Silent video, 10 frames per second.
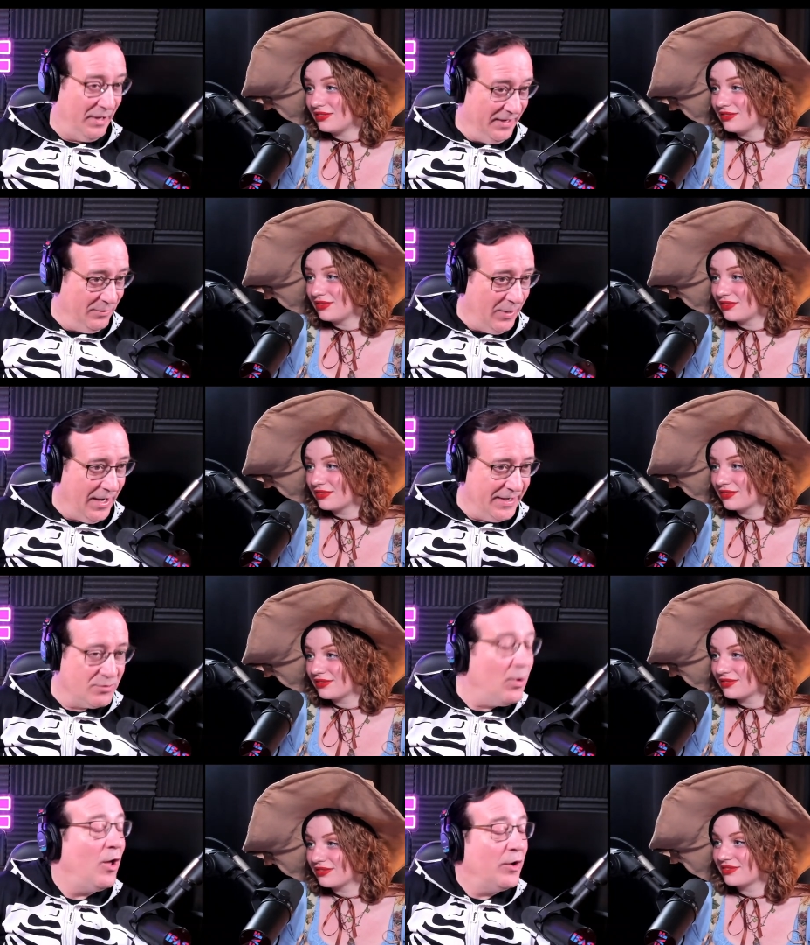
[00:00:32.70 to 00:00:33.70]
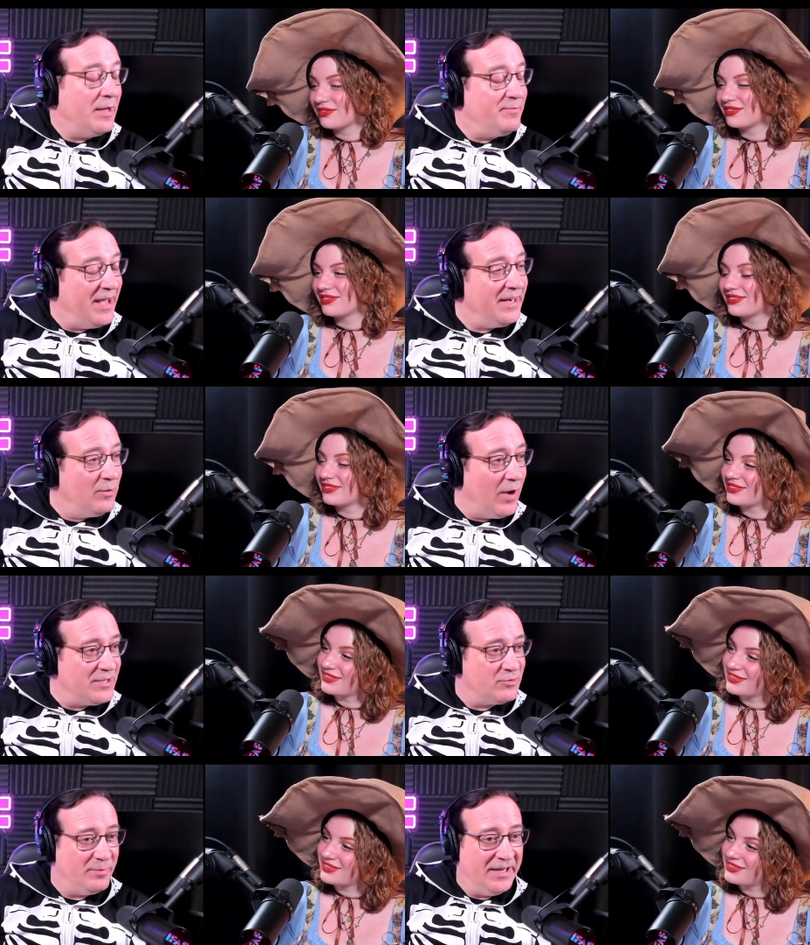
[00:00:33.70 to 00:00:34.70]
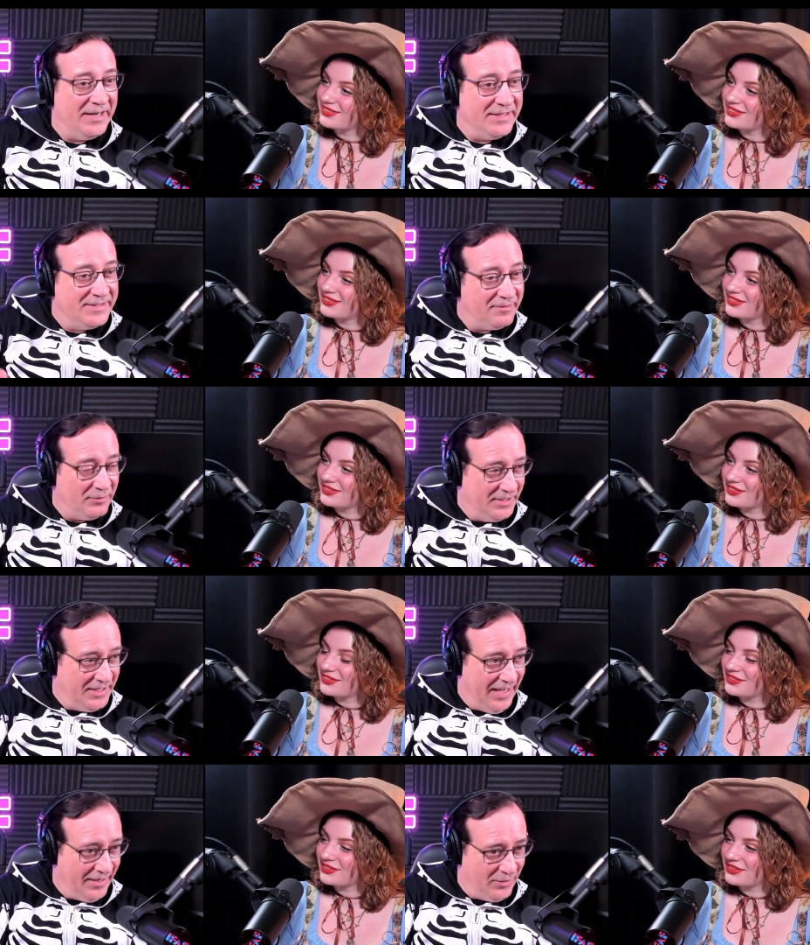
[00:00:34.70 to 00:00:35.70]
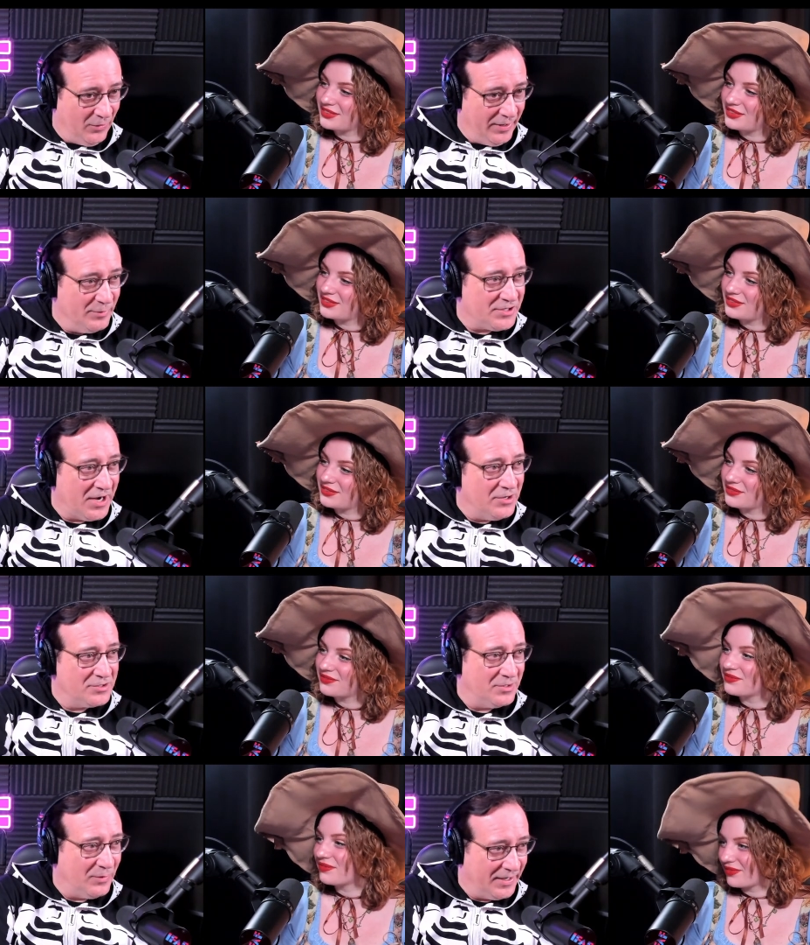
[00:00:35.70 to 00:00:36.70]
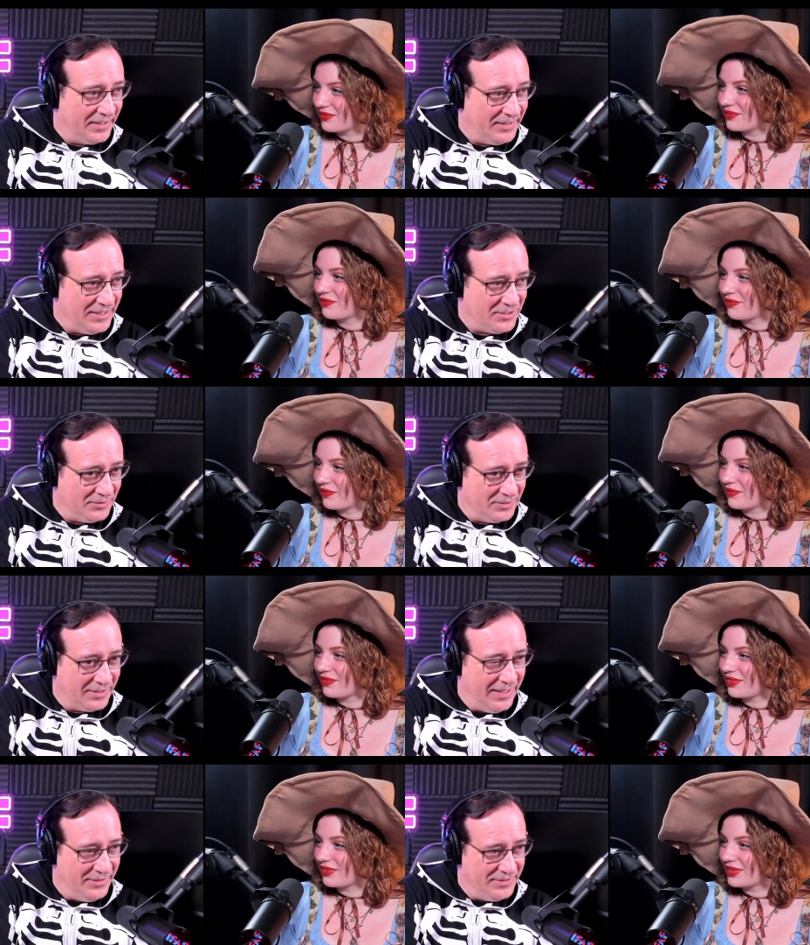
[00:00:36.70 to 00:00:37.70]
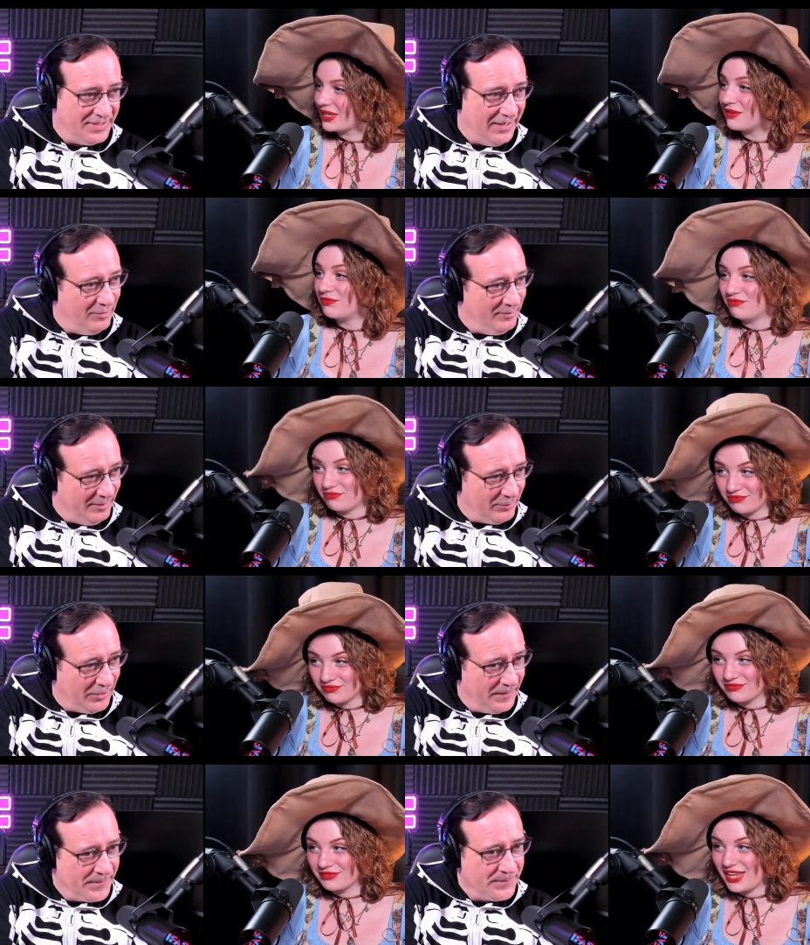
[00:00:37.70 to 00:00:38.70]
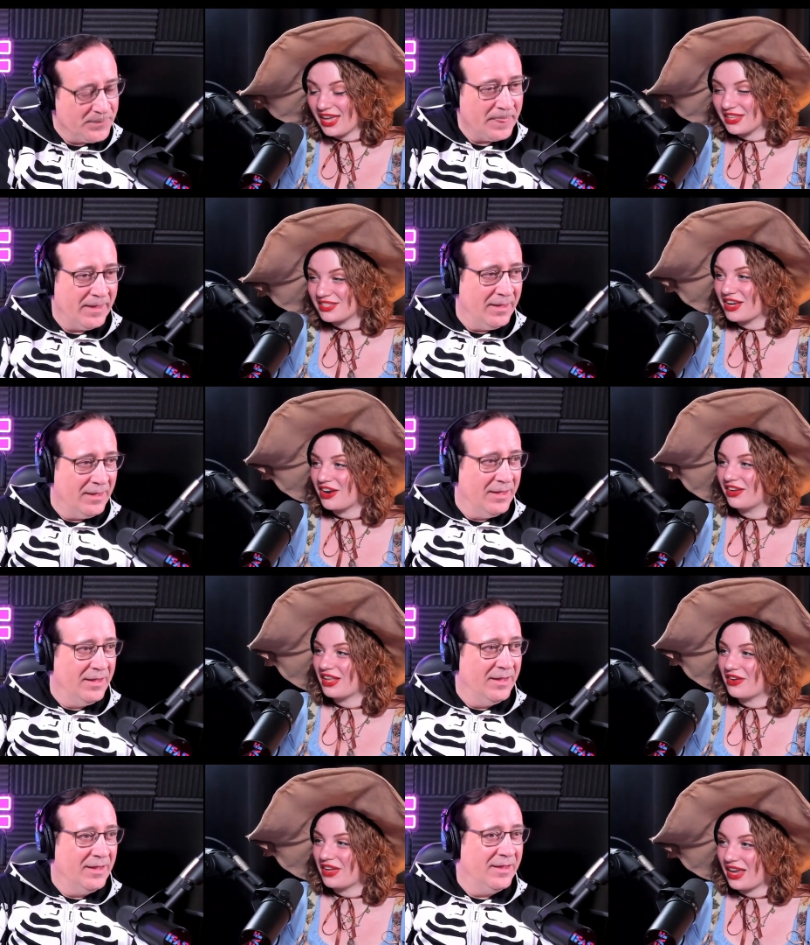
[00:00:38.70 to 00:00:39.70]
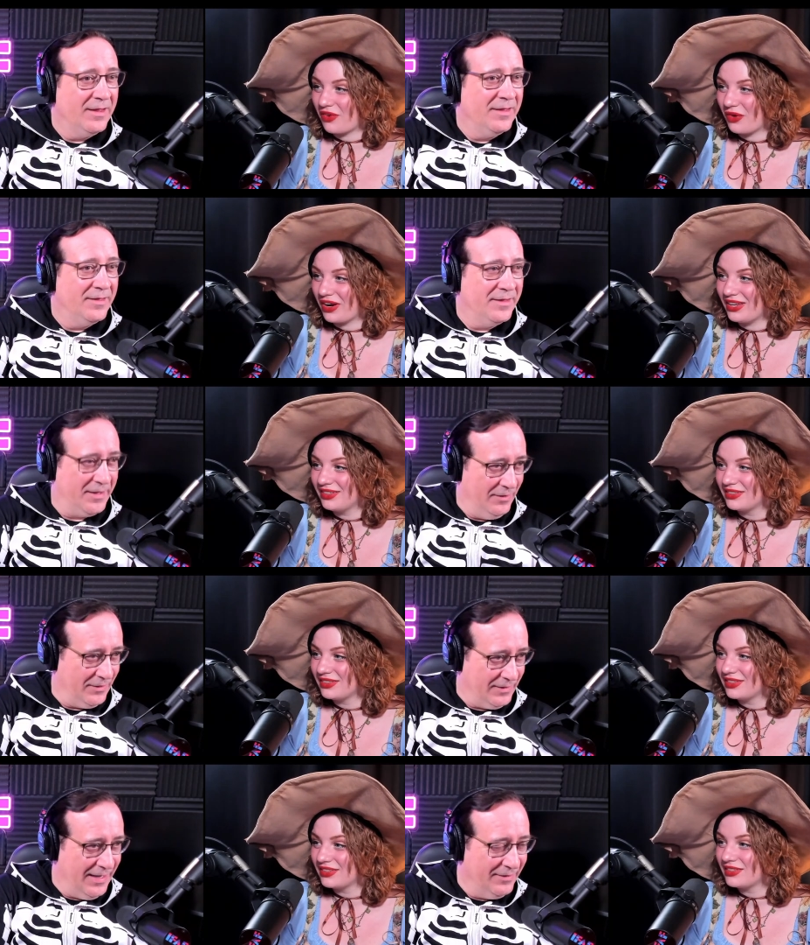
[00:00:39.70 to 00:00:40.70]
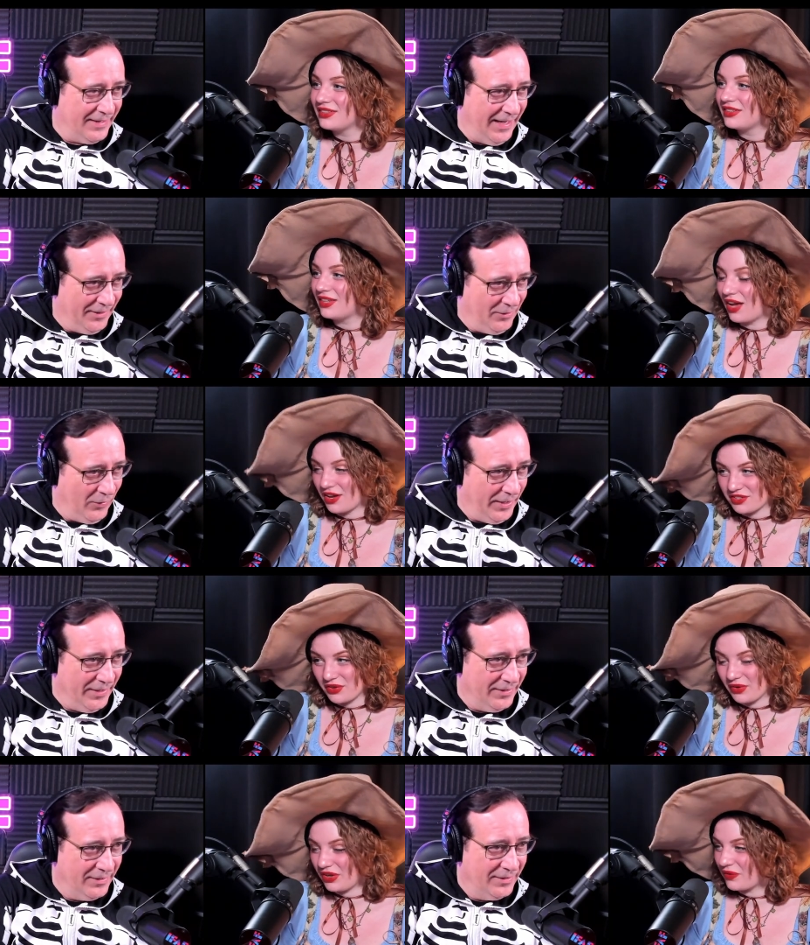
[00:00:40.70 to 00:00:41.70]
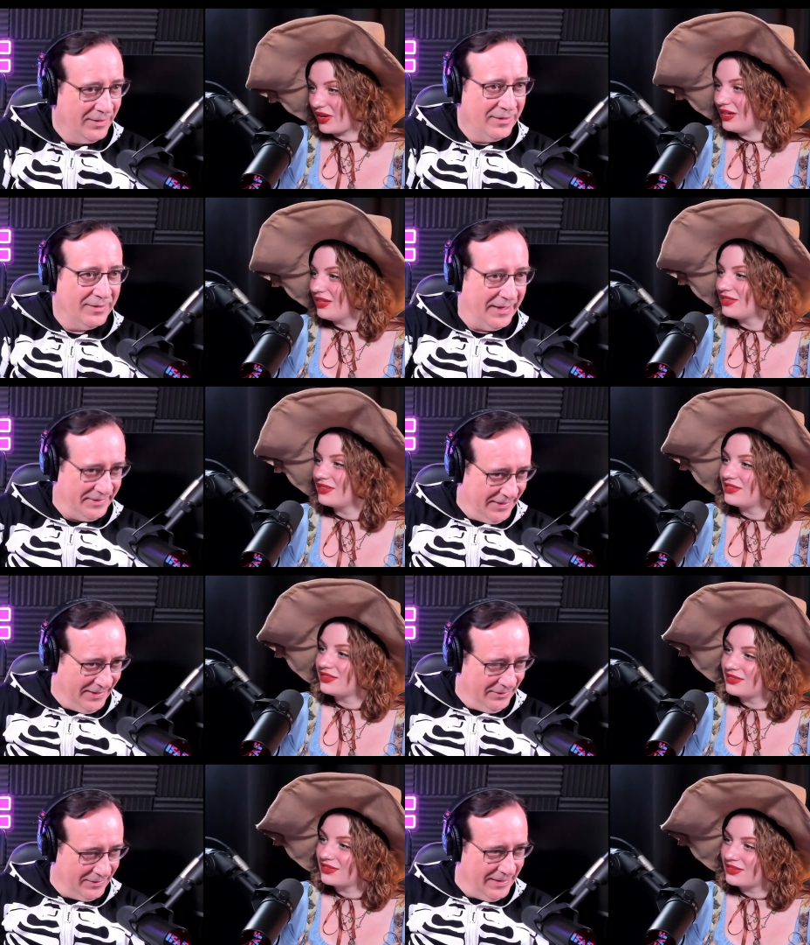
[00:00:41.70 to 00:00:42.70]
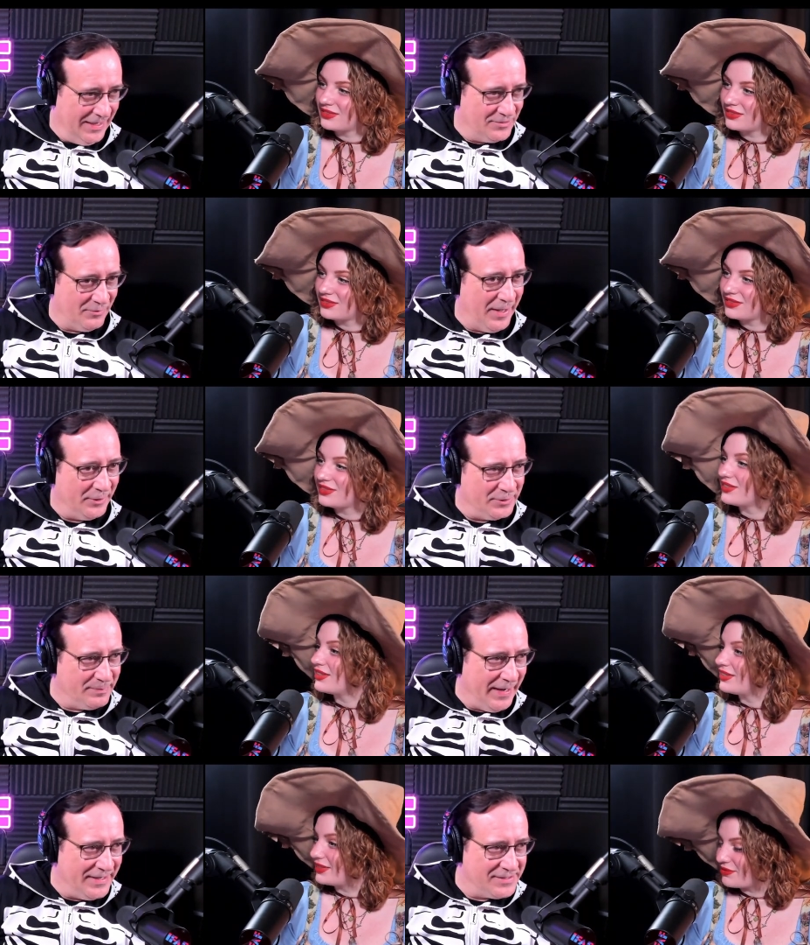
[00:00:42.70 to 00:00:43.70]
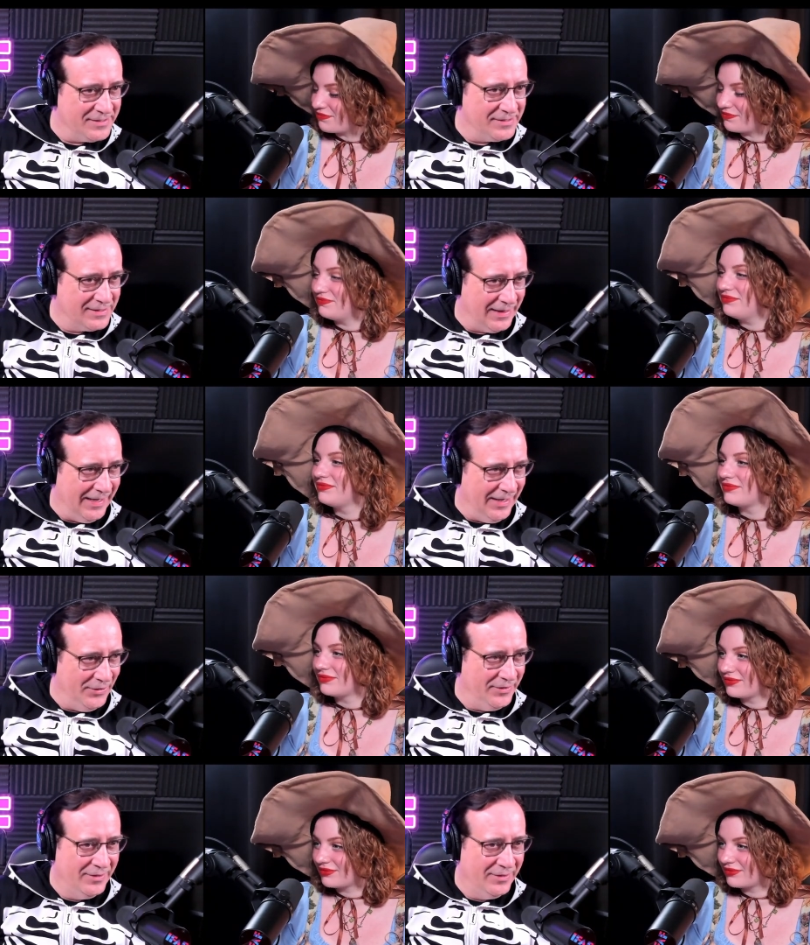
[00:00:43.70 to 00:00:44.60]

Speaker 1: Pennywise. Well, okay, Pennywise would be in a different category, which I also recognize Art the Clown is now a member.
Speaker 2: Yeah, the scary clown category. The
Speaker 1: killer clown category. Also a good one. Like the killer clowns from outer space, mm -hmm. clown,